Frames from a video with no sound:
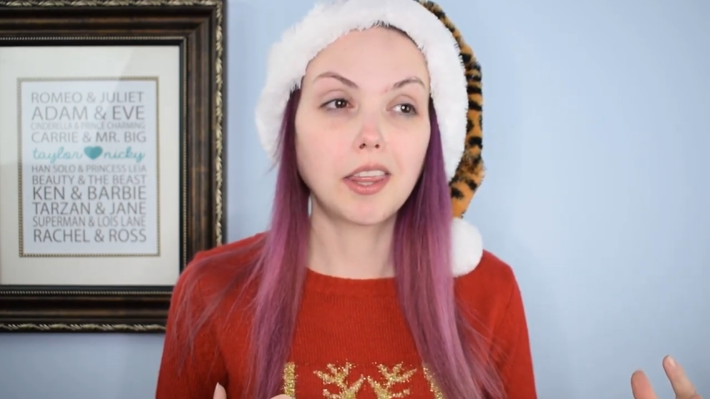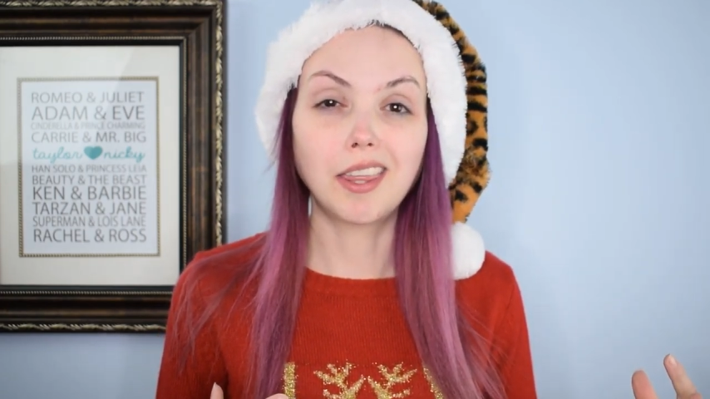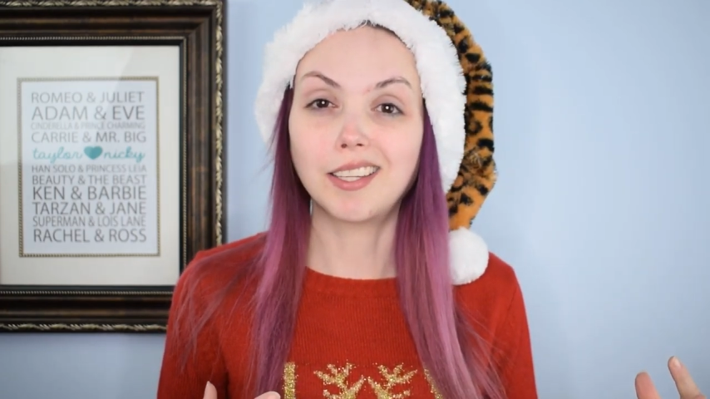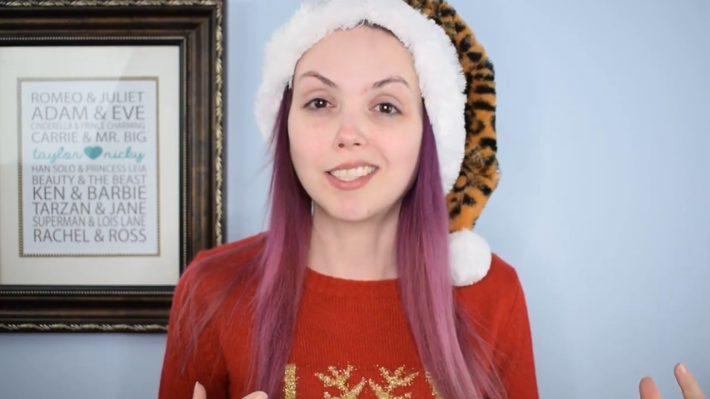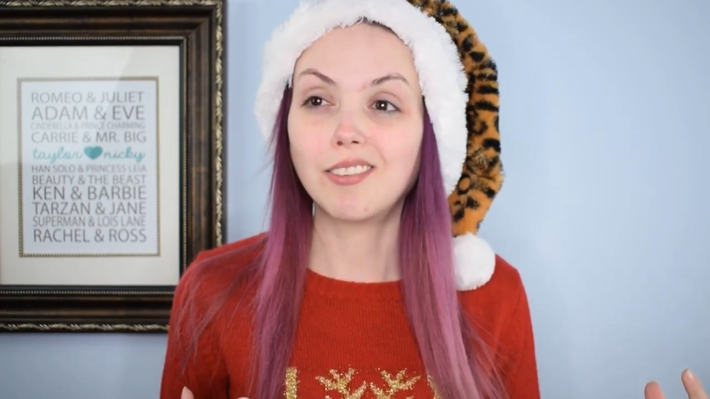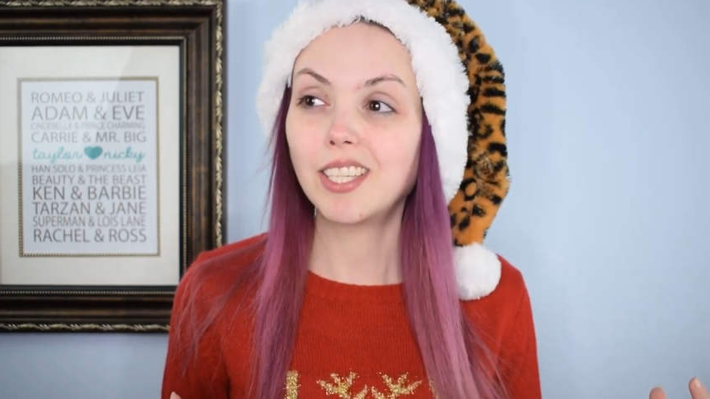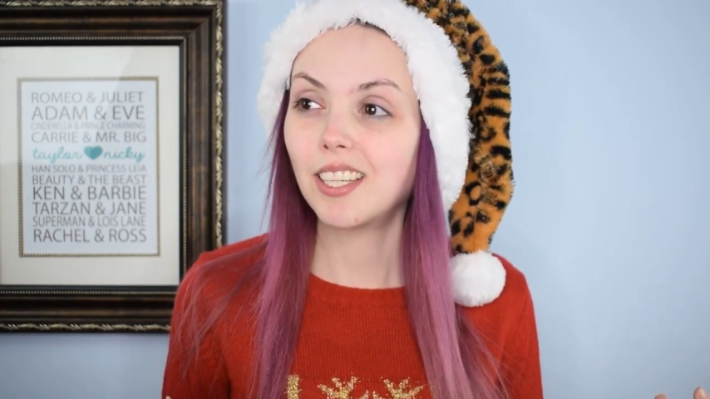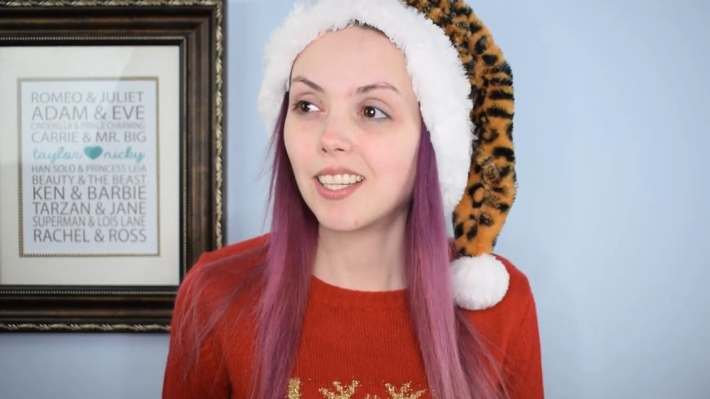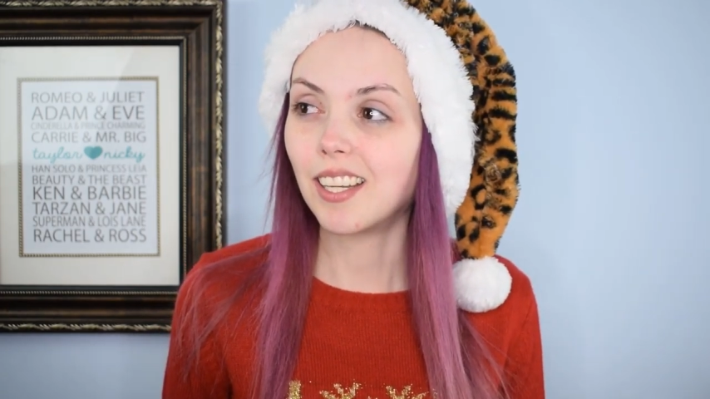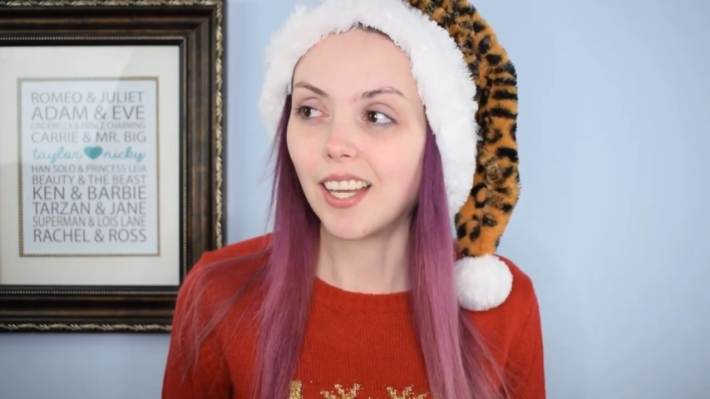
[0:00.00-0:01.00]

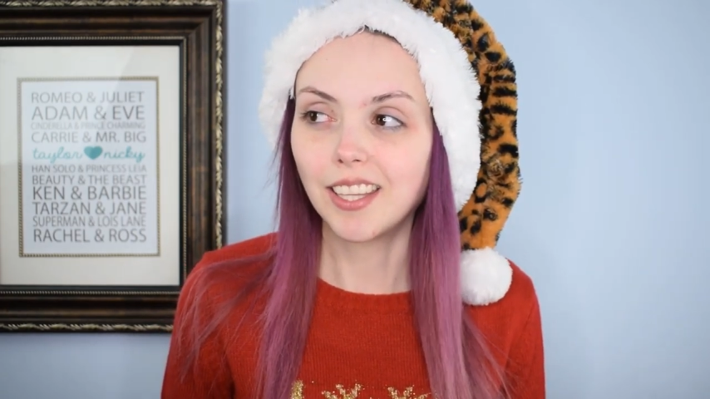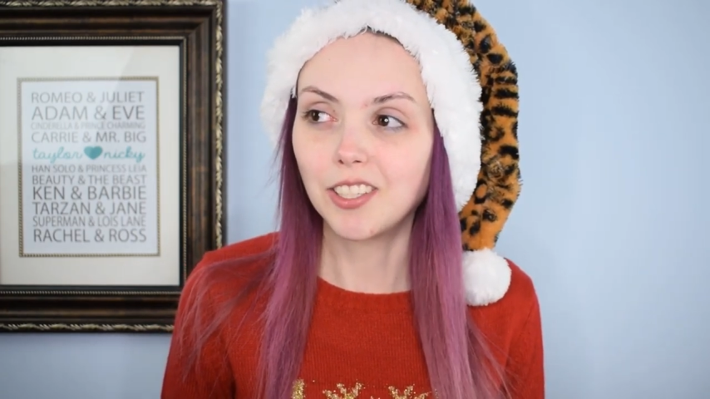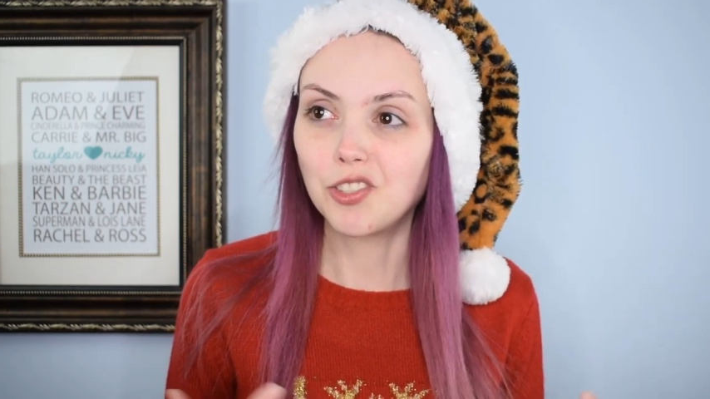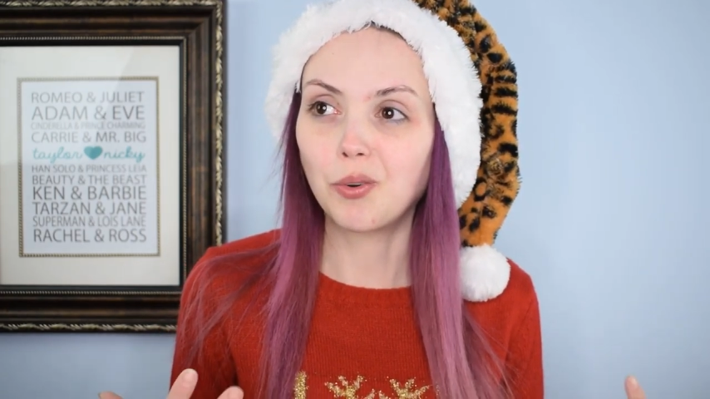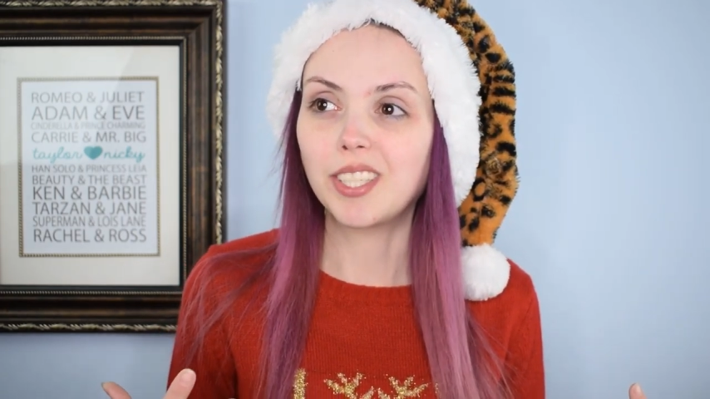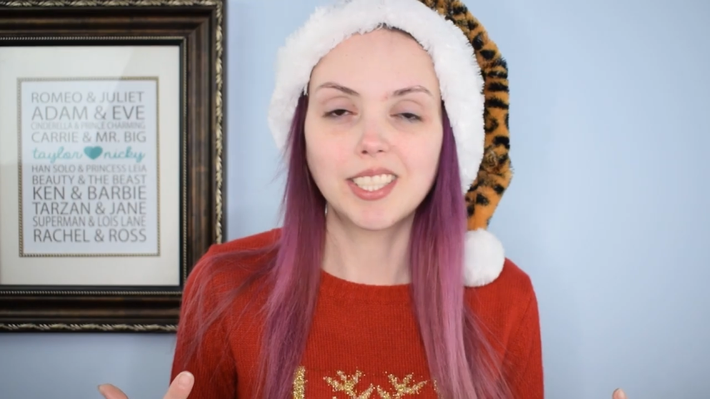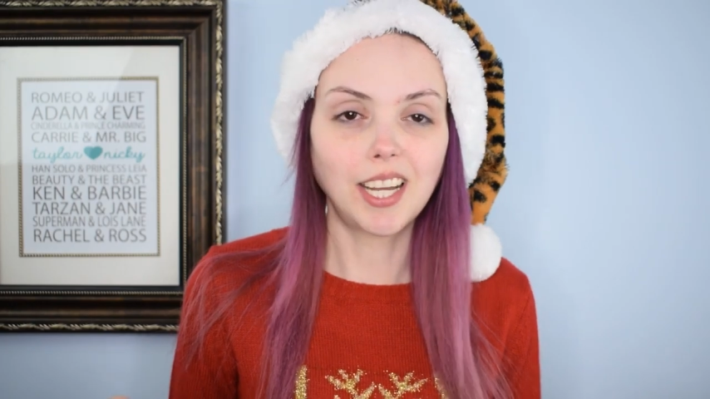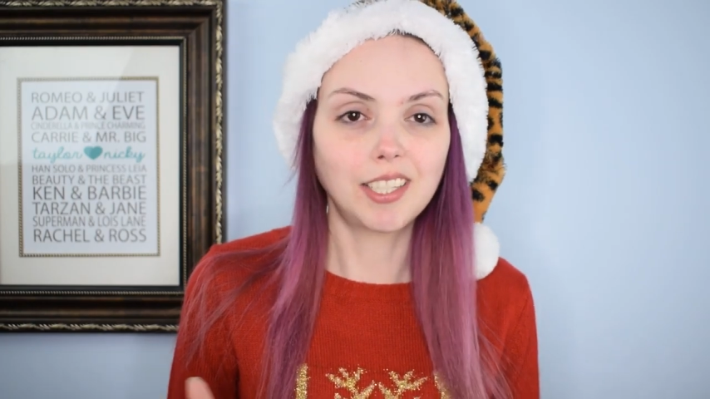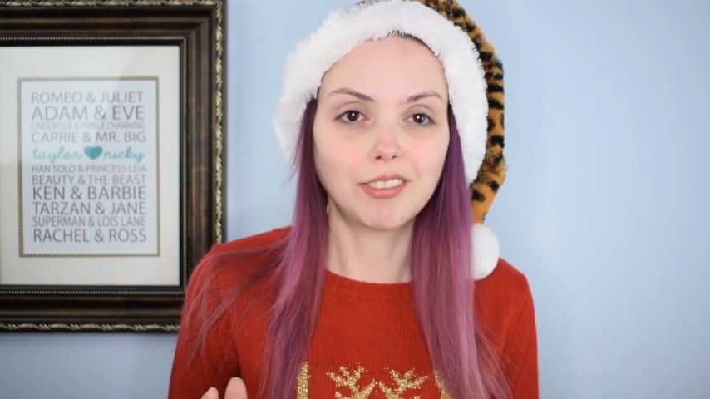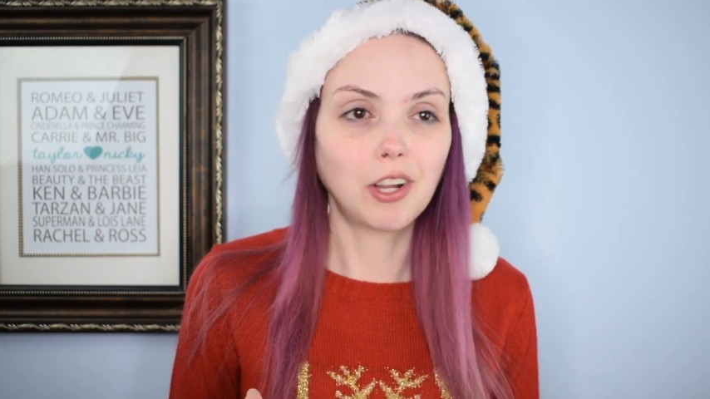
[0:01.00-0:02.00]
Thanksgiving. I think joy is
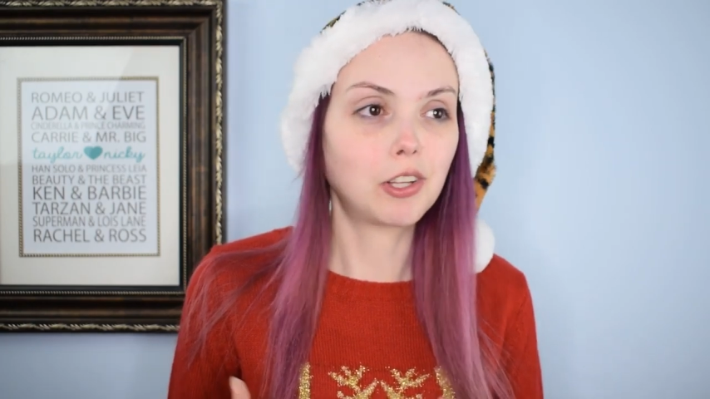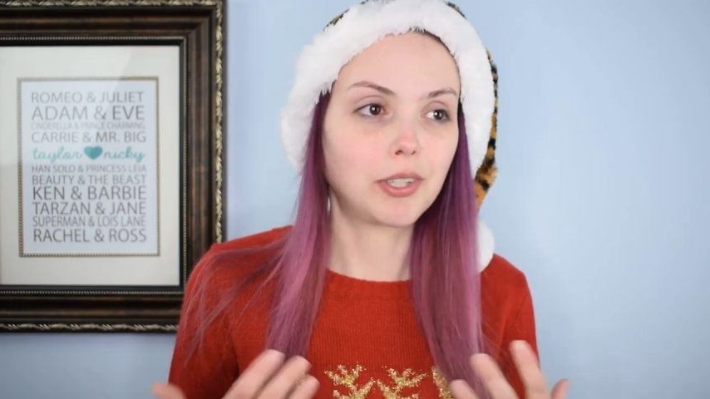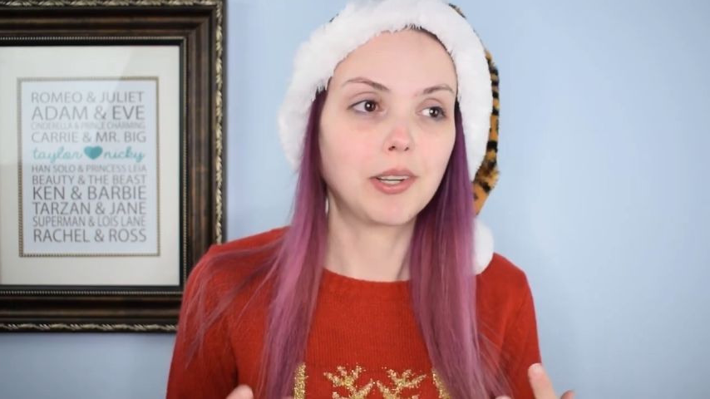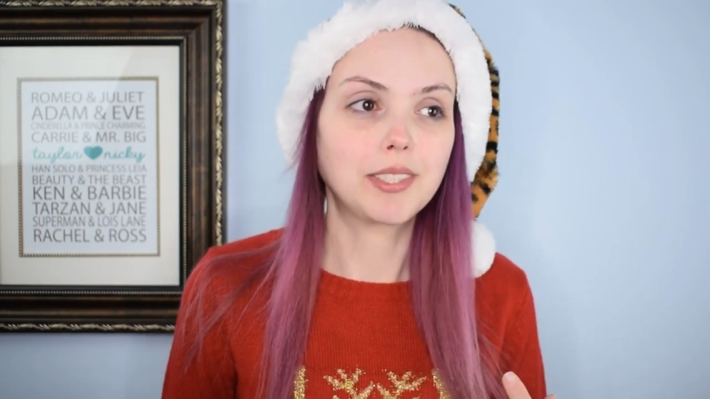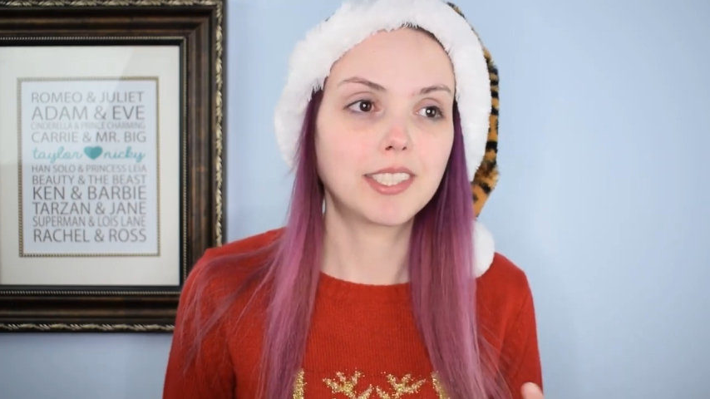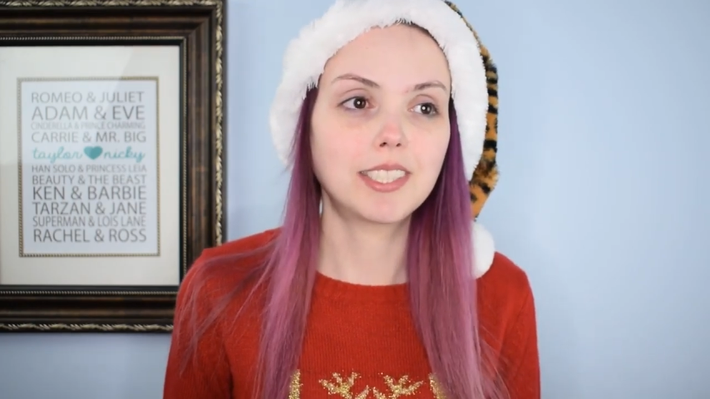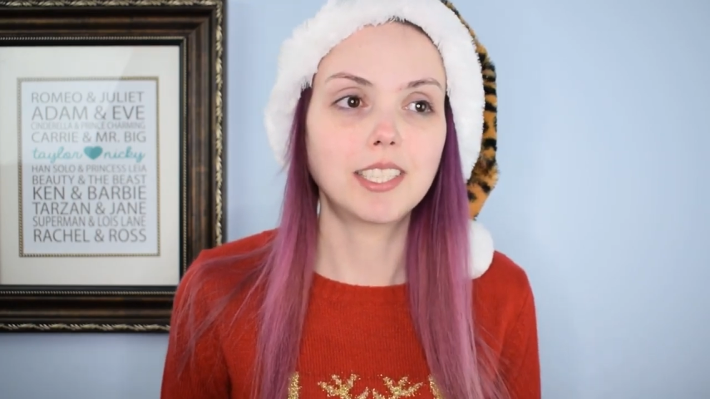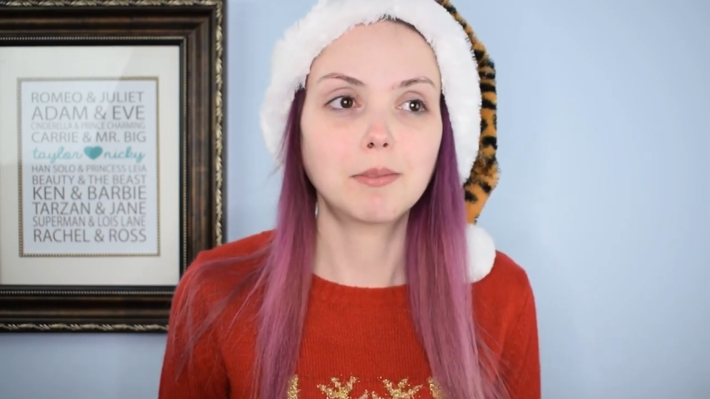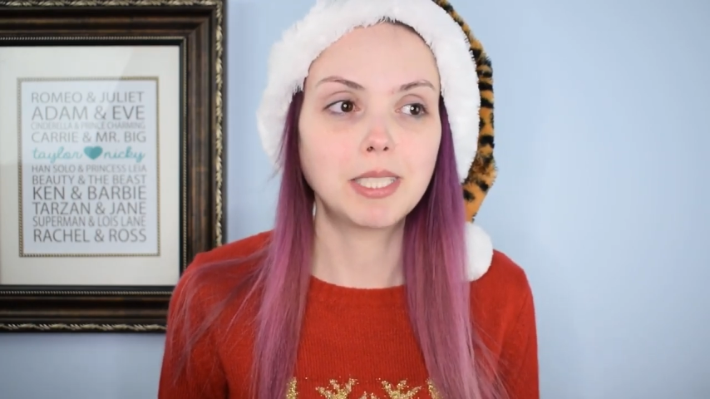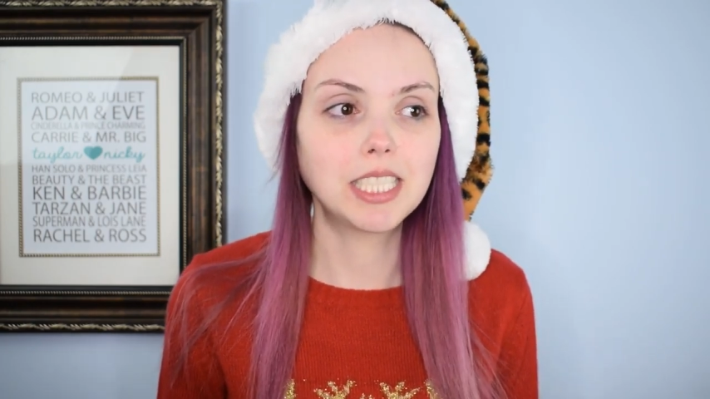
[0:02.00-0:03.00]
kind of an all around
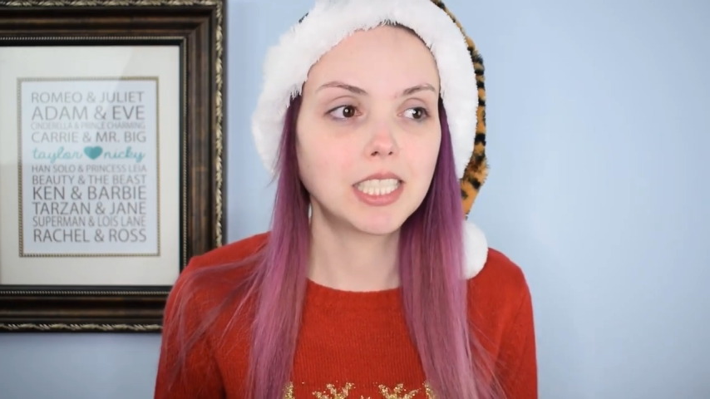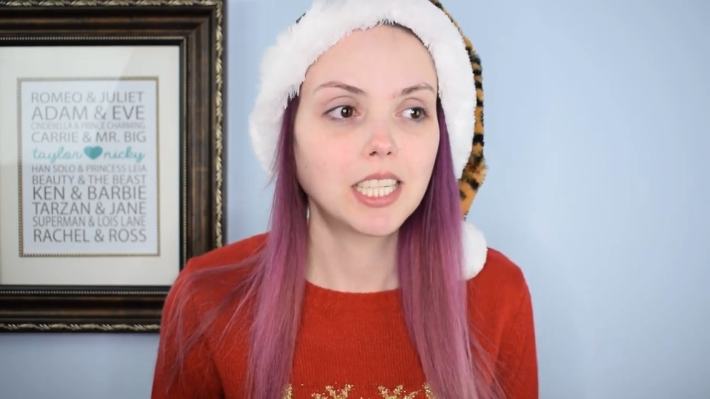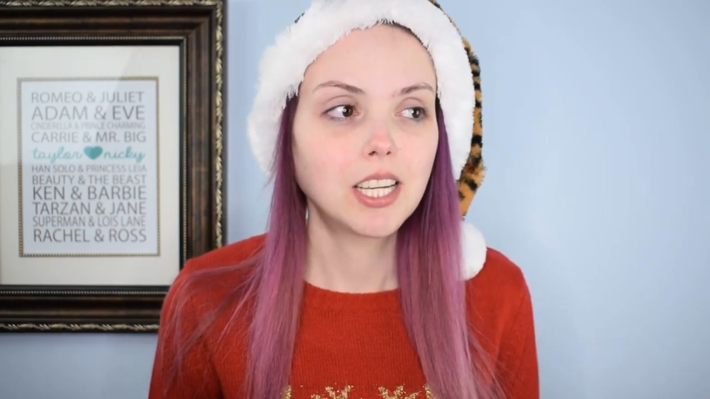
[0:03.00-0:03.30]
sentiment